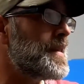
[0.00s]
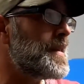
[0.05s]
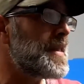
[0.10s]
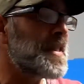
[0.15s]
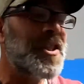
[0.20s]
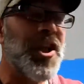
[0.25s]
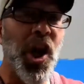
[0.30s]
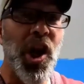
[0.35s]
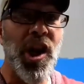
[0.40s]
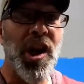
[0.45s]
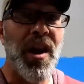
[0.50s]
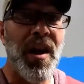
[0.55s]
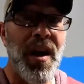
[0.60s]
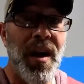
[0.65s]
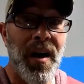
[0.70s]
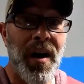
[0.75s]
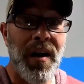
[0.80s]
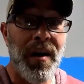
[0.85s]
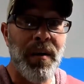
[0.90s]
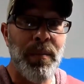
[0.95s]
It's a
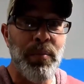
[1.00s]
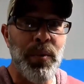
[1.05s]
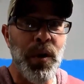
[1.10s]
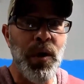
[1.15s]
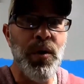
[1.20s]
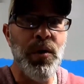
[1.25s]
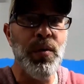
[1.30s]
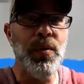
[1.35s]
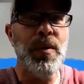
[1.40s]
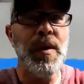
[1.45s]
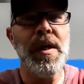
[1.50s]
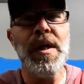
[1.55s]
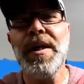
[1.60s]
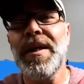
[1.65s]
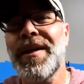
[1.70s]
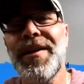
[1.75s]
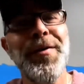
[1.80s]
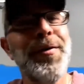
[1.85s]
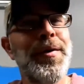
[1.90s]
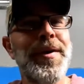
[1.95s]
lot of blue.
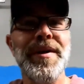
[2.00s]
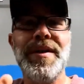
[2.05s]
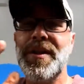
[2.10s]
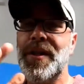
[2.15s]
You can